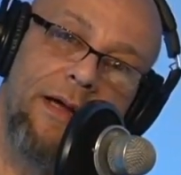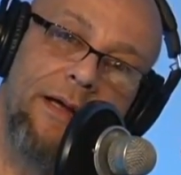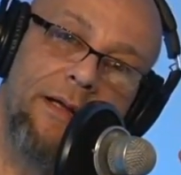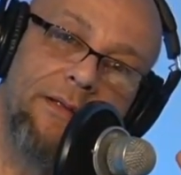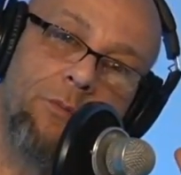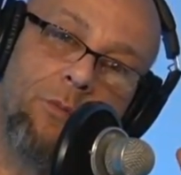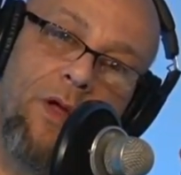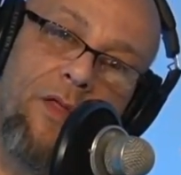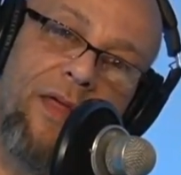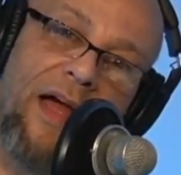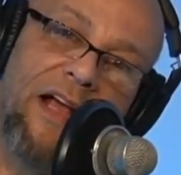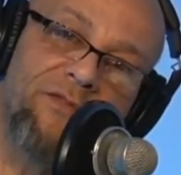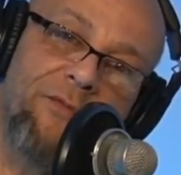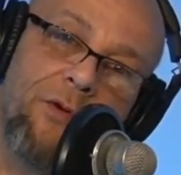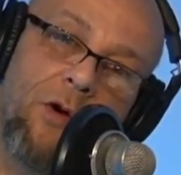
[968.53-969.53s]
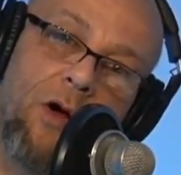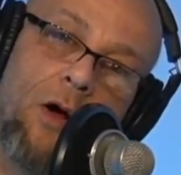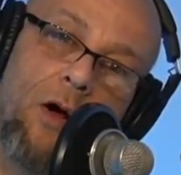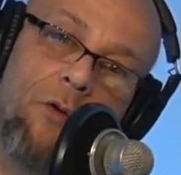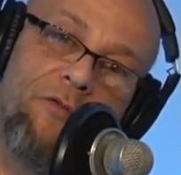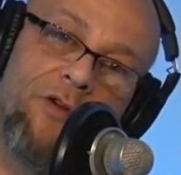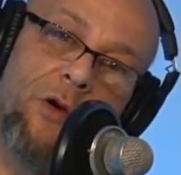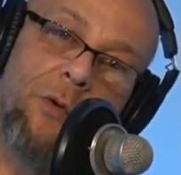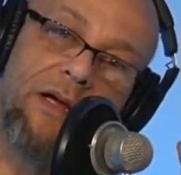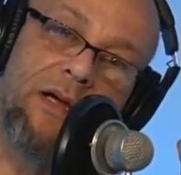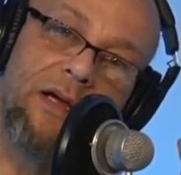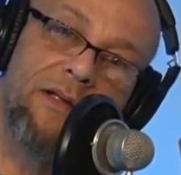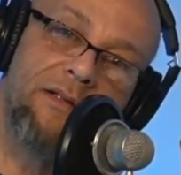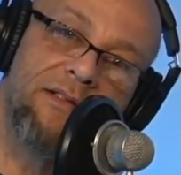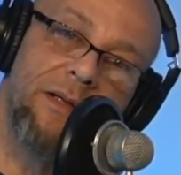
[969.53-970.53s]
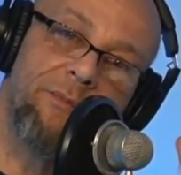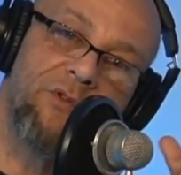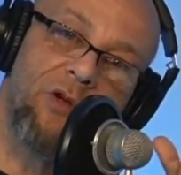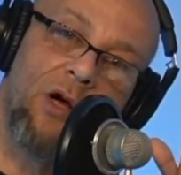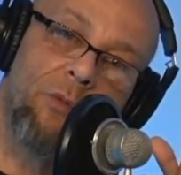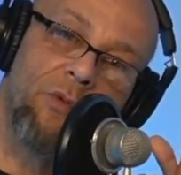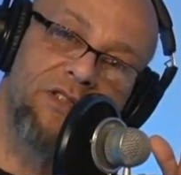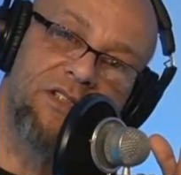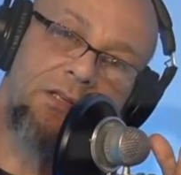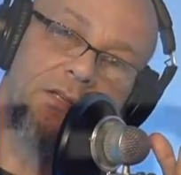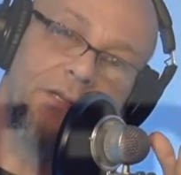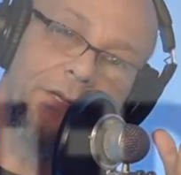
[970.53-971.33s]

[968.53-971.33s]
and thanks for viewing Tip Talk. We'll see you